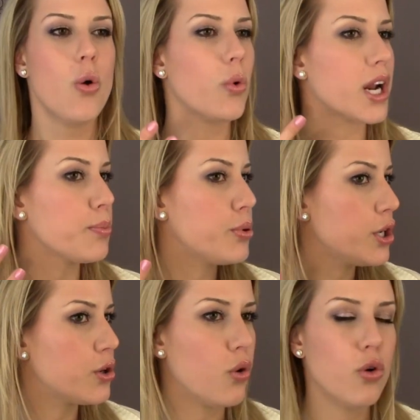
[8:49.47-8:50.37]
When I put
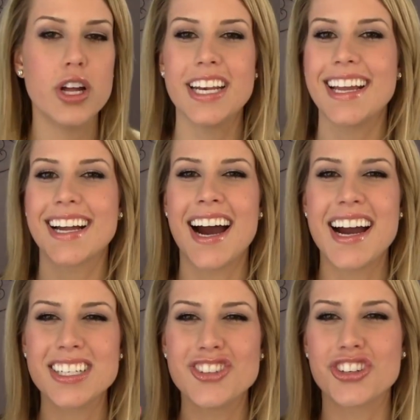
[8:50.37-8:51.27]
it on, it
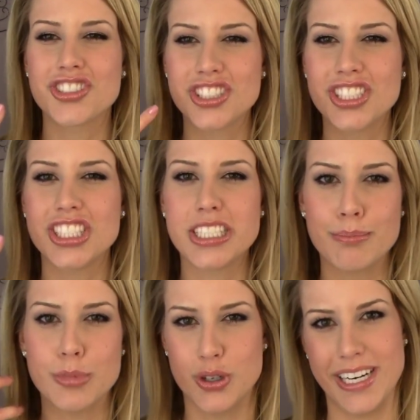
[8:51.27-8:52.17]
kind of looks
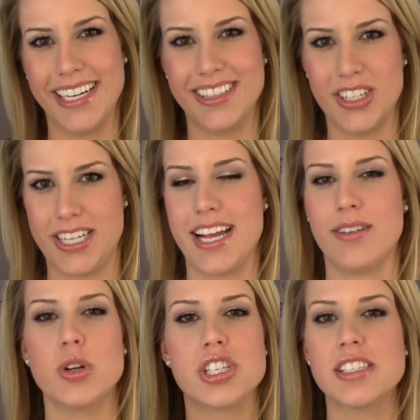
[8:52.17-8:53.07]
shimmery
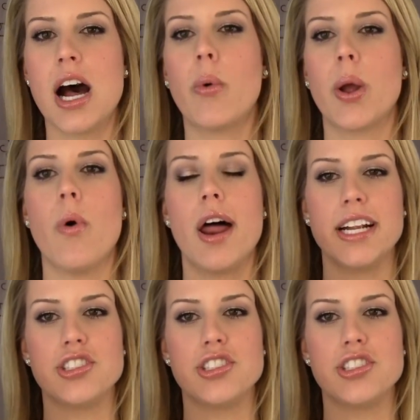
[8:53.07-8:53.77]
looking, which is not what I want.